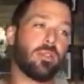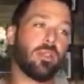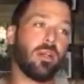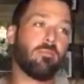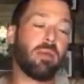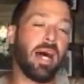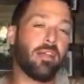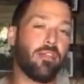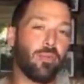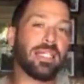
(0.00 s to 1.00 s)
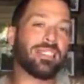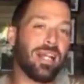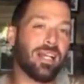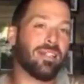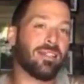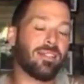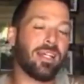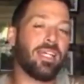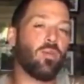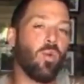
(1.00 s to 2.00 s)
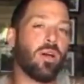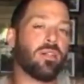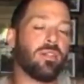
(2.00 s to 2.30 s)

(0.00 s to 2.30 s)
by 3 seconds. Like, he won.